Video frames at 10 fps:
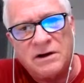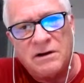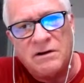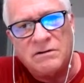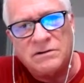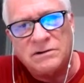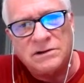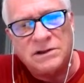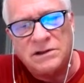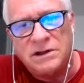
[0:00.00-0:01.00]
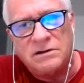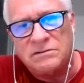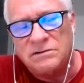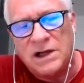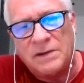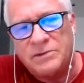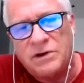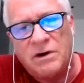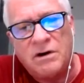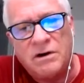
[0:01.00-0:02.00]
know, I'm
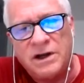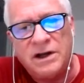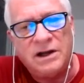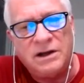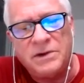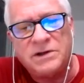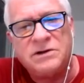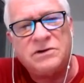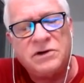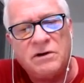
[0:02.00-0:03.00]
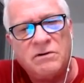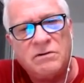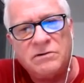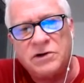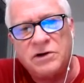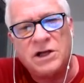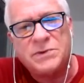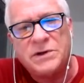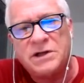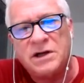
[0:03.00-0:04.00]
sorry, Mrs. Jones, your
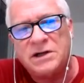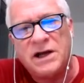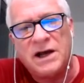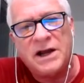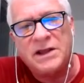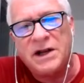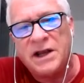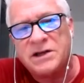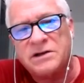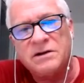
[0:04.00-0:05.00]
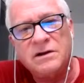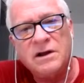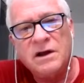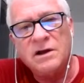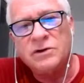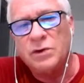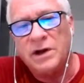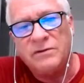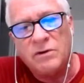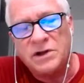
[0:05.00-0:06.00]
husband's going to die in the next
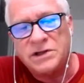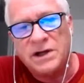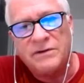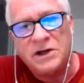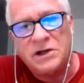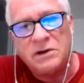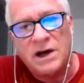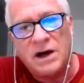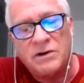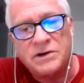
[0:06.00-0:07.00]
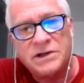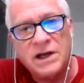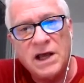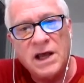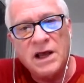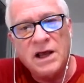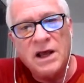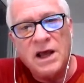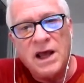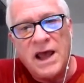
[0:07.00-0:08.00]
24 to 72 hours.
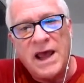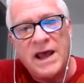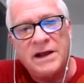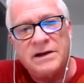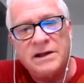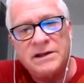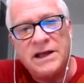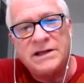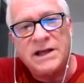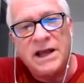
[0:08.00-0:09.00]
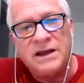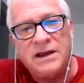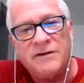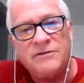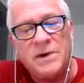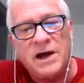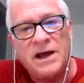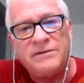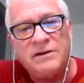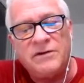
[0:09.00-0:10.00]
And they say, give them
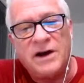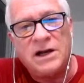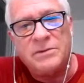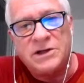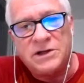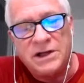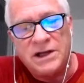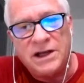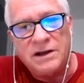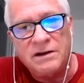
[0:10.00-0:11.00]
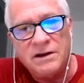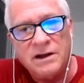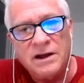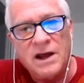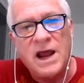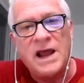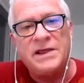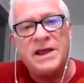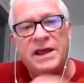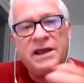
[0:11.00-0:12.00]
IV vitamin C,
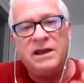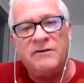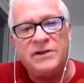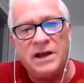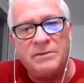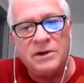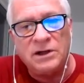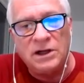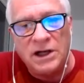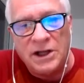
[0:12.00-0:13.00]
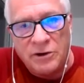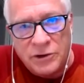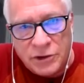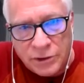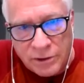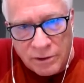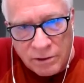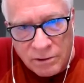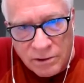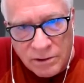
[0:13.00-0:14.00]
and they give them
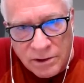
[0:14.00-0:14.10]
literature,